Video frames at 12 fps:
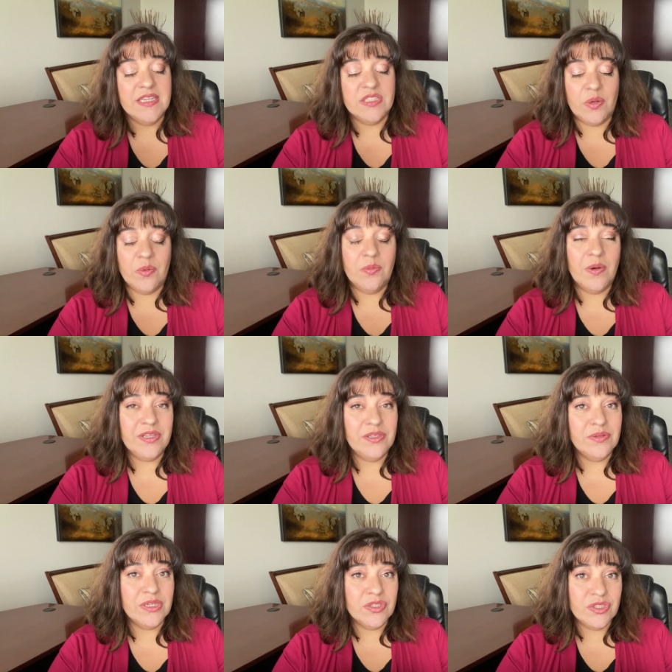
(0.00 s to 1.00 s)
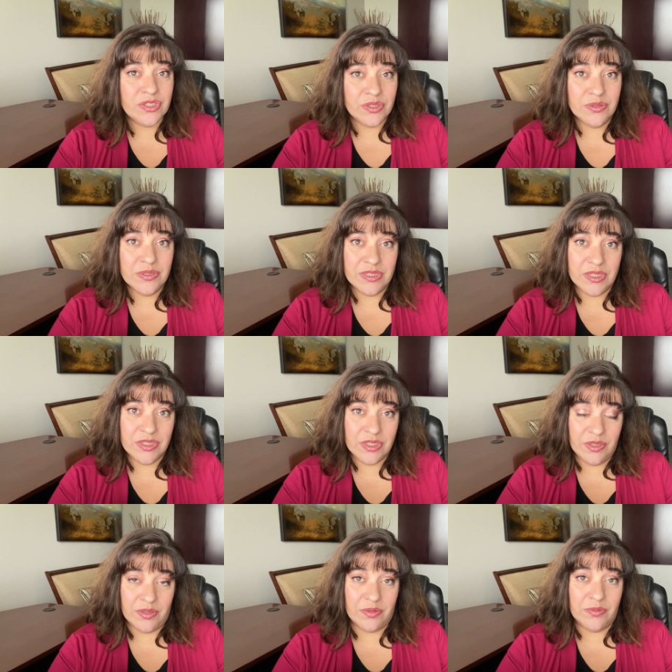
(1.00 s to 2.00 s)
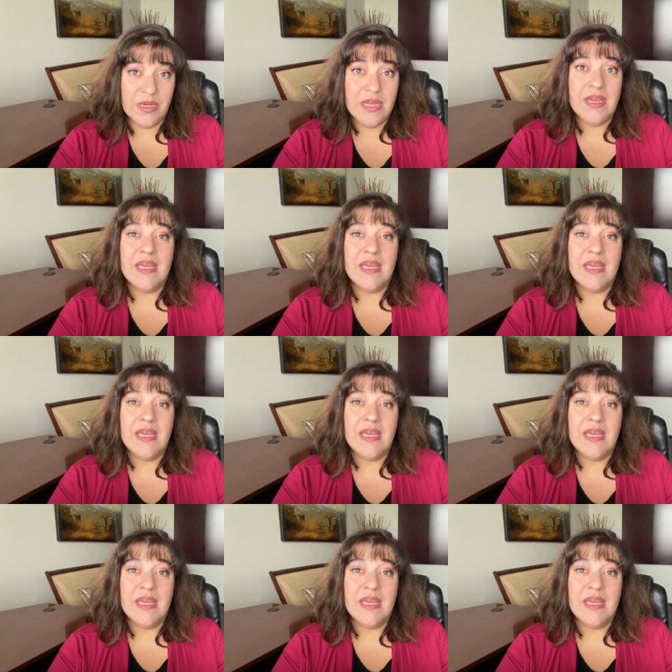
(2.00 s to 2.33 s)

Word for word: So what you can choose to do